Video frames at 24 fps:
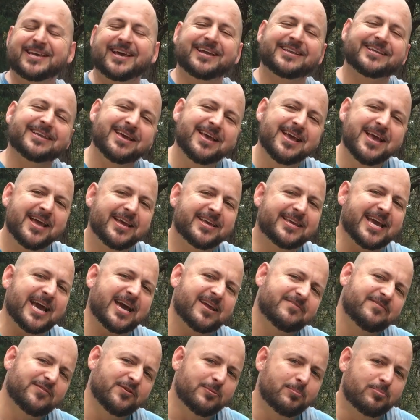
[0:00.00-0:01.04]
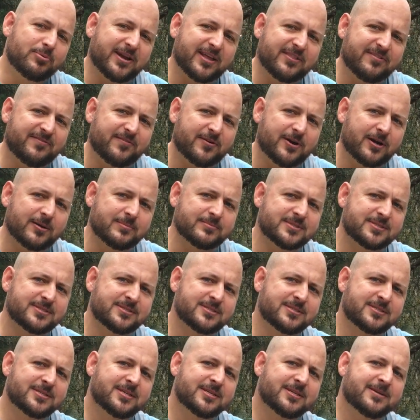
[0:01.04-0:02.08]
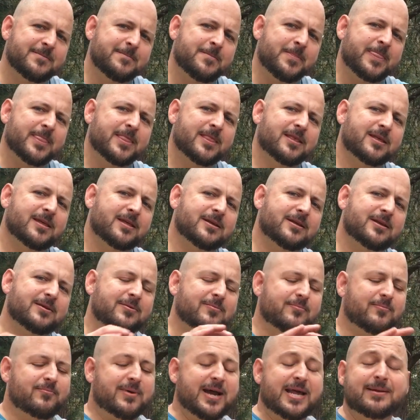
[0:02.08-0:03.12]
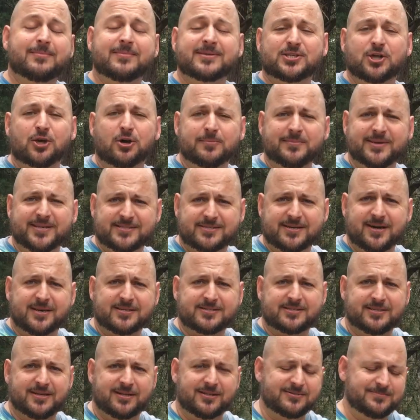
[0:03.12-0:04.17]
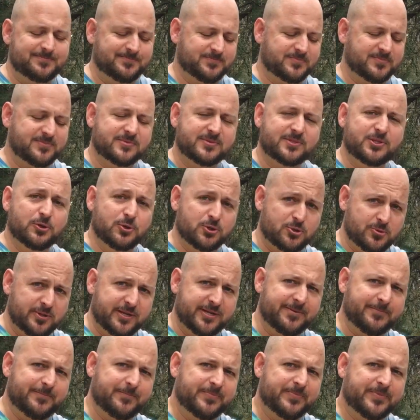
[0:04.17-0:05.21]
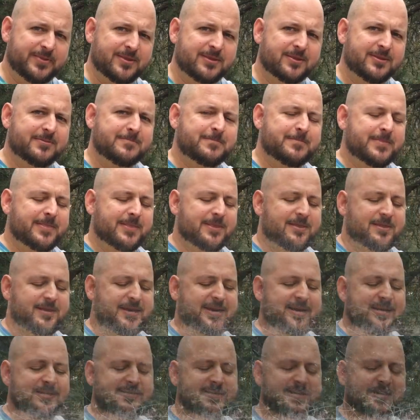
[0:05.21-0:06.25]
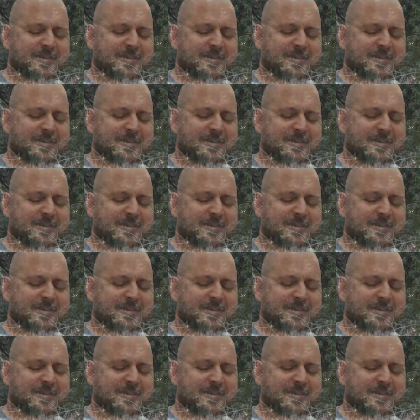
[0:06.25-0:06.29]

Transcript: cat, cat Food Breath Farms. My name is Hermes Costell, usually. And